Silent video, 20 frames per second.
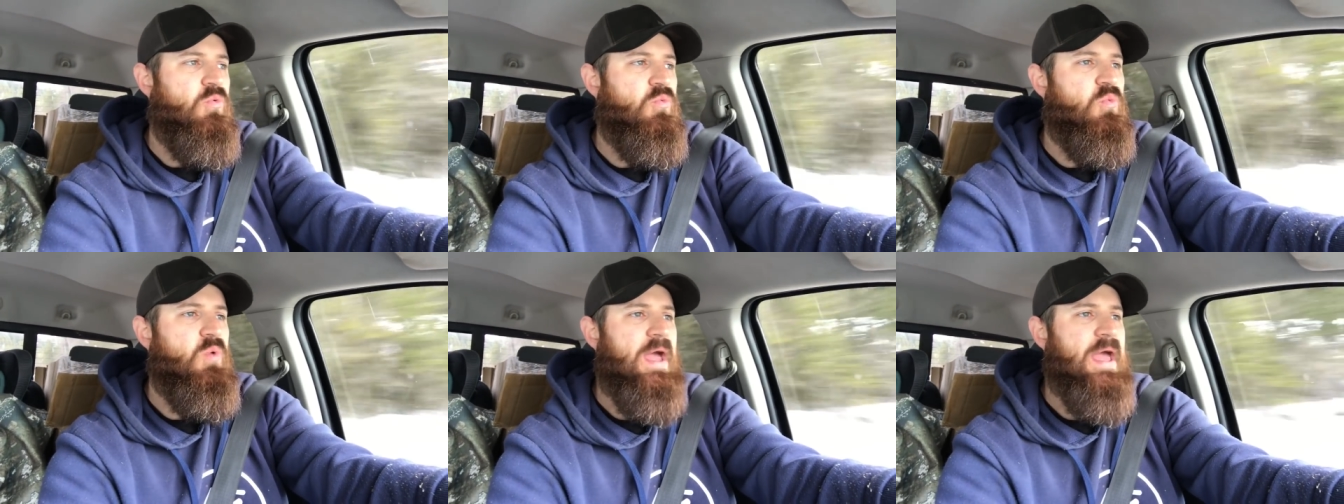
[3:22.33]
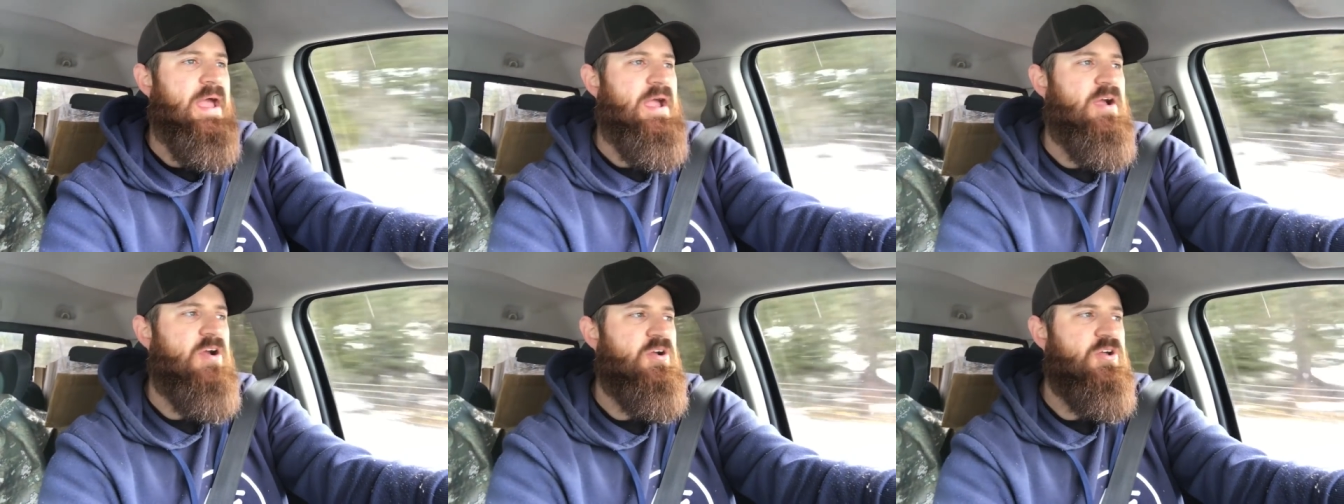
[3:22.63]

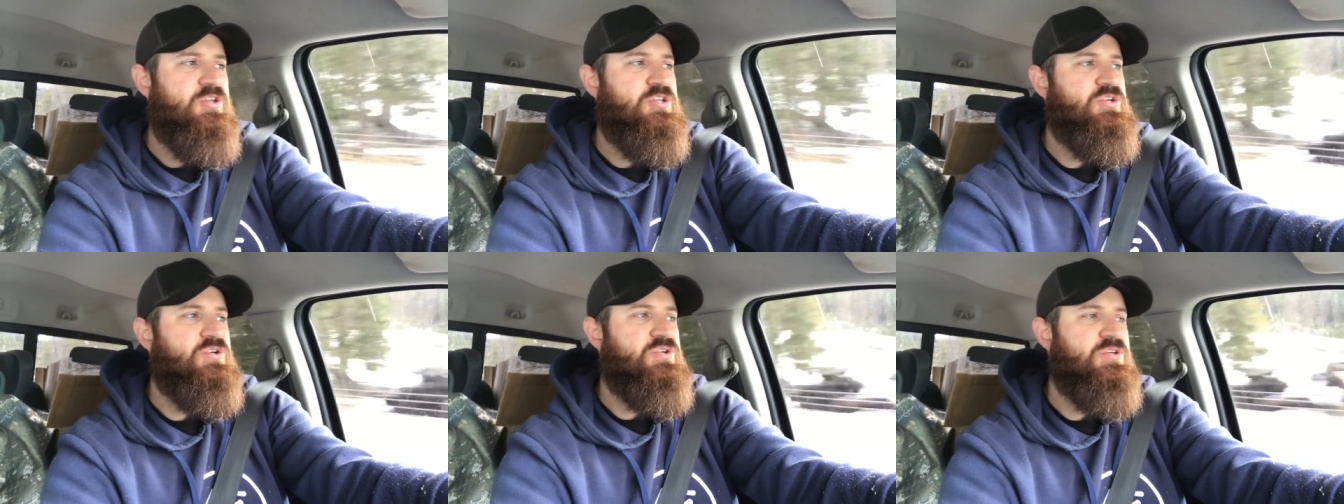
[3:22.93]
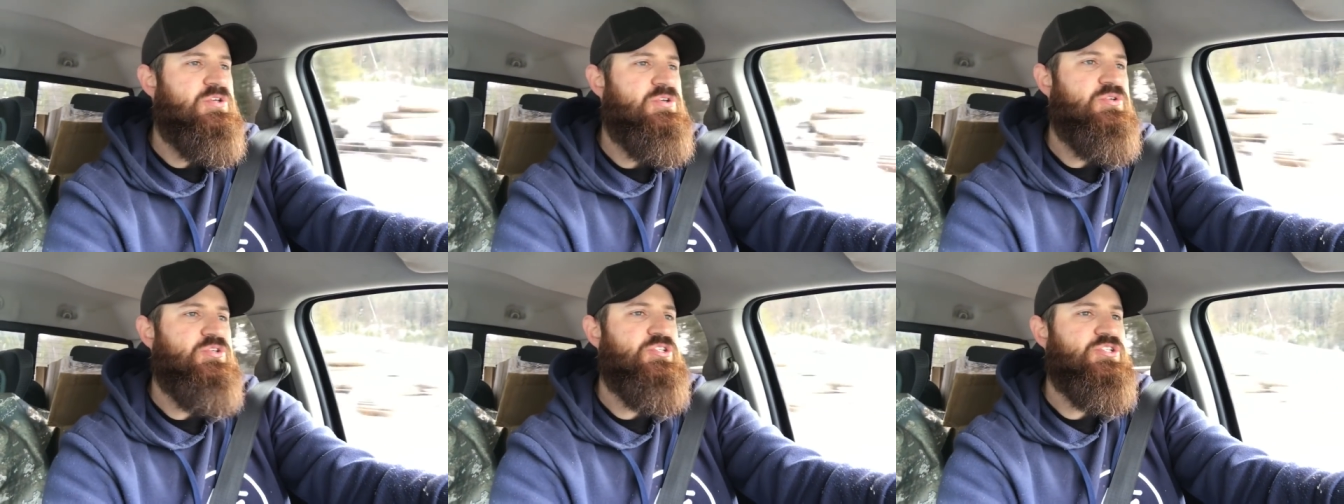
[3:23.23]
where do
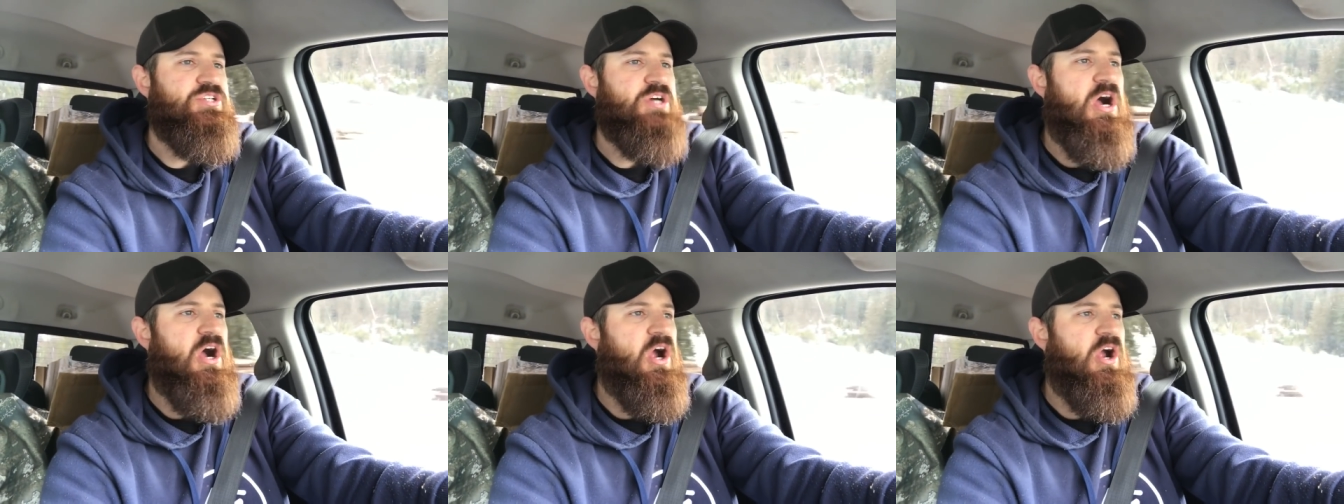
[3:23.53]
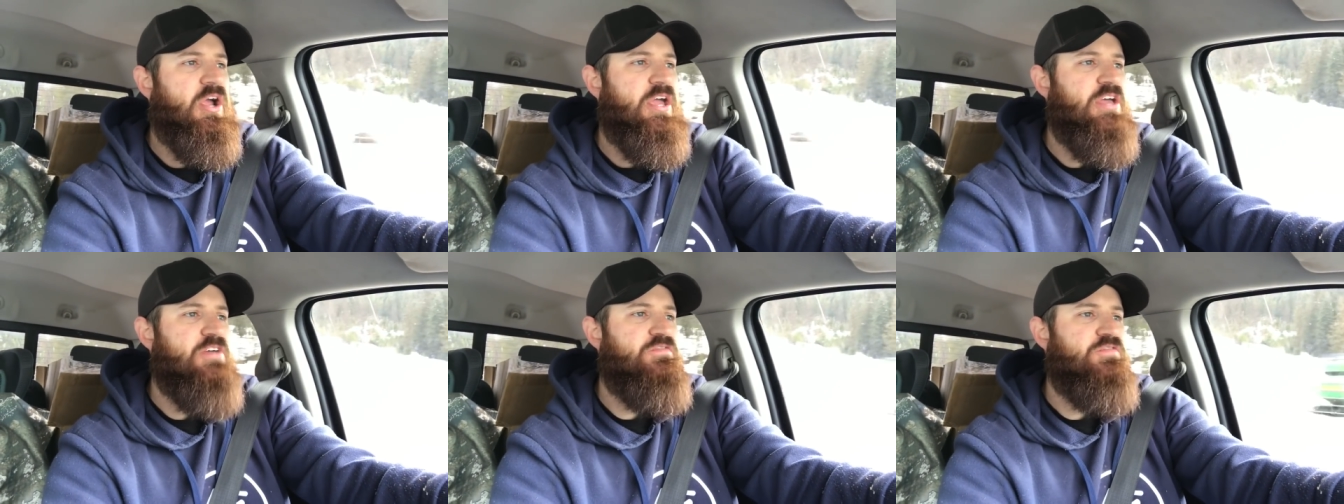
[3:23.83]
you
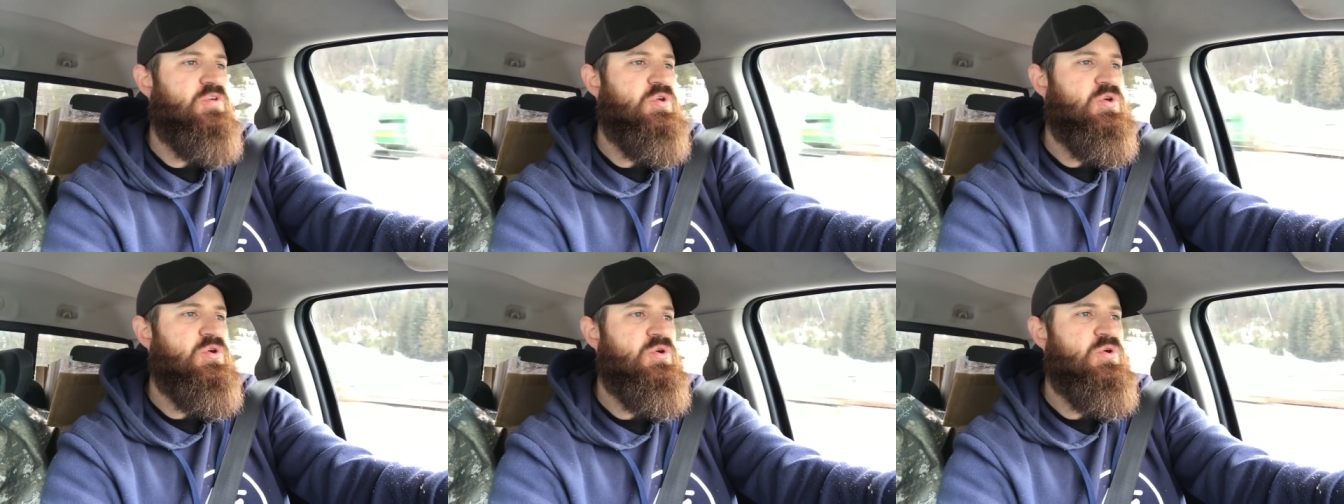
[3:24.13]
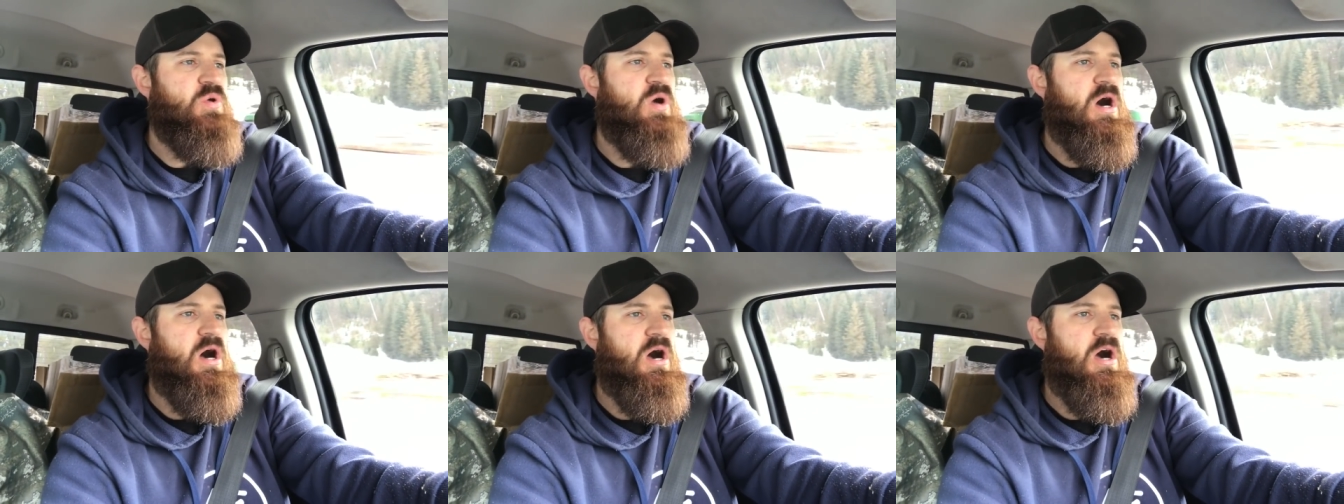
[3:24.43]
start if
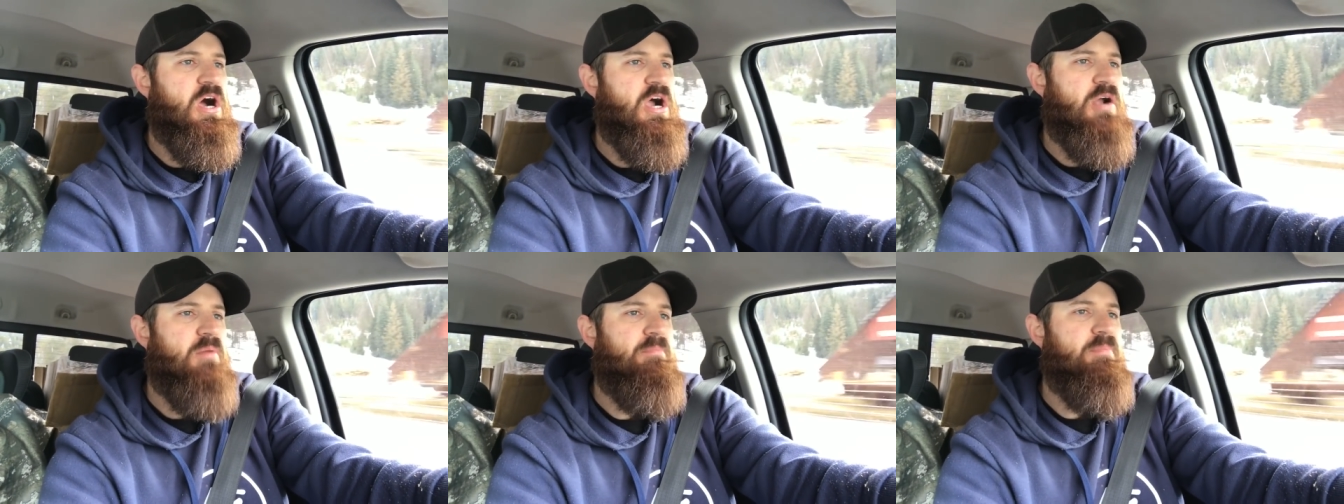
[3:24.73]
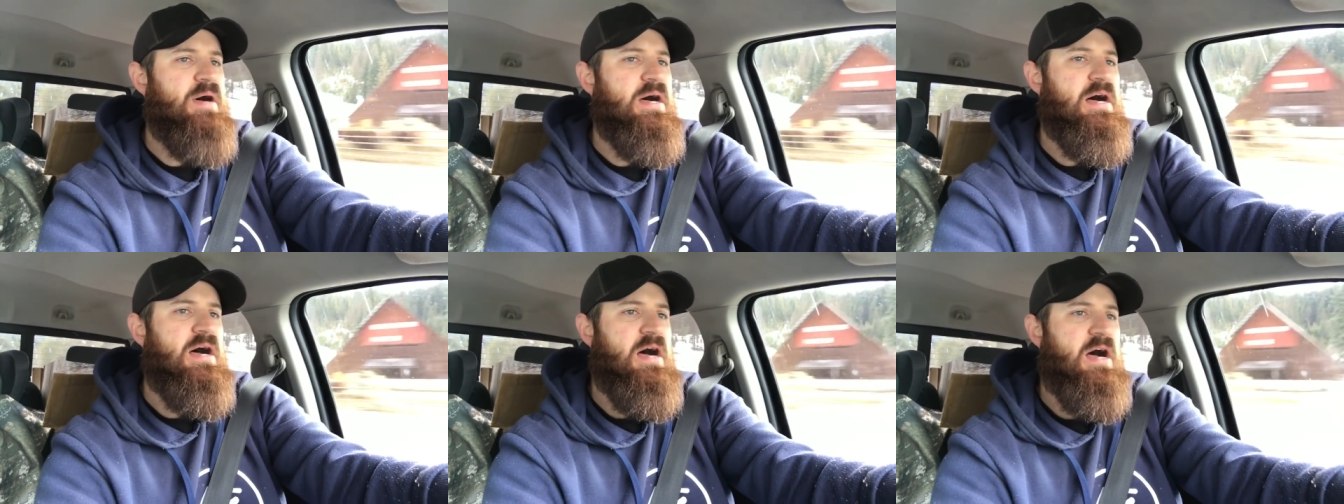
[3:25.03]
you are
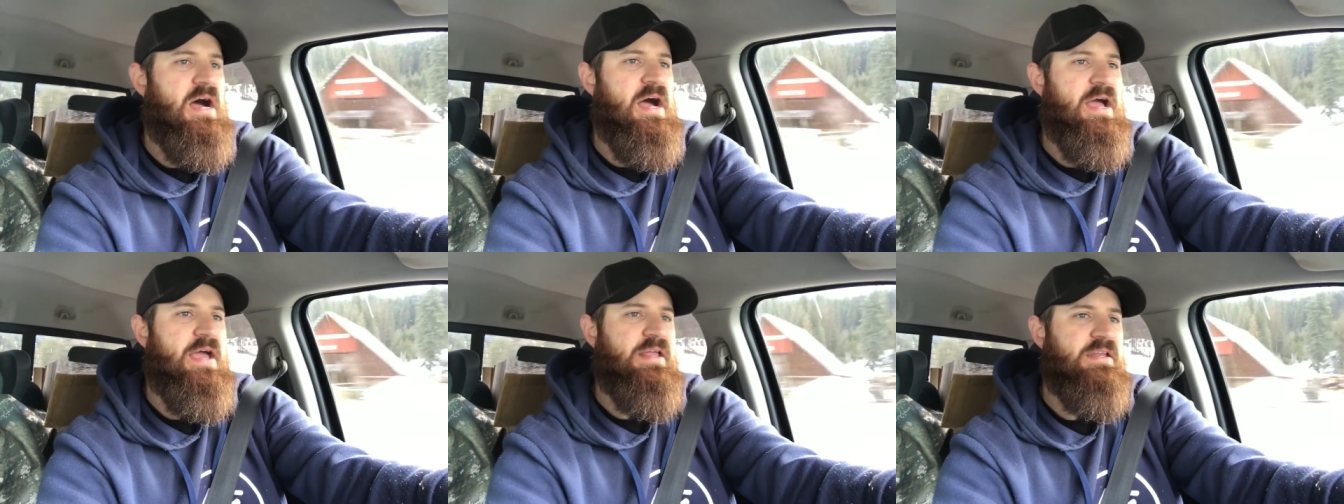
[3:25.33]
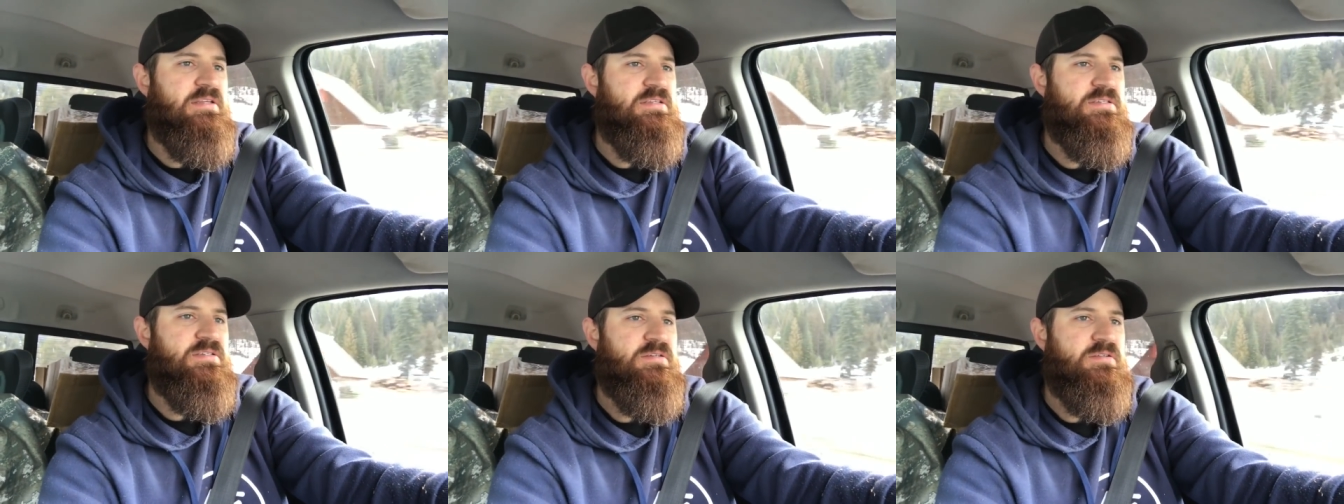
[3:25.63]

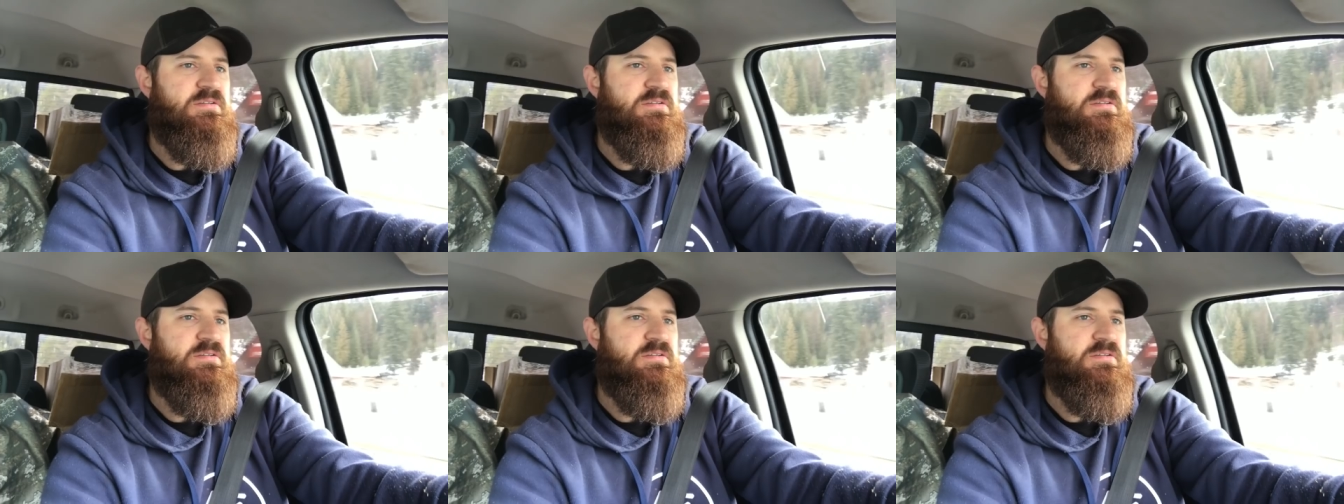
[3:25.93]
behind